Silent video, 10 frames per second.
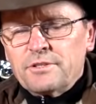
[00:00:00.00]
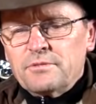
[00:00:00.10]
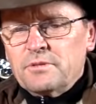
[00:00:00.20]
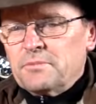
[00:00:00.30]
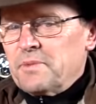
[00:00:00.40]

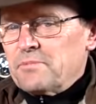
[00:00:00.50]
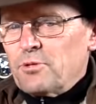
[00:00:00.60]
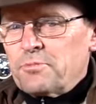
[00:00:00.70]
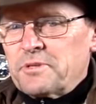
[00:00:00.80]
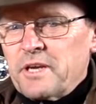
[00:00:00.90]
you with a bit
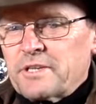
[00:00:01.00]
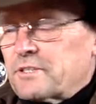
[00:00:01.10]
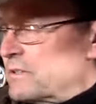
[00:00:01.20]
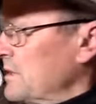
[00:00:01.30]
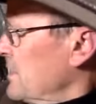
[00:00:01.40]
more
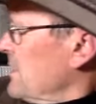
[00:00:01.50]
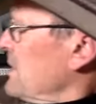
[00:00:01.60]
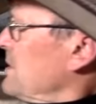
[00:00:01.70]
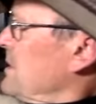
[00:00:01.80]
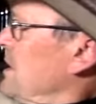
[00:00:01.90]
protection.
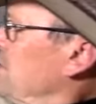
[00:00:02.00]
You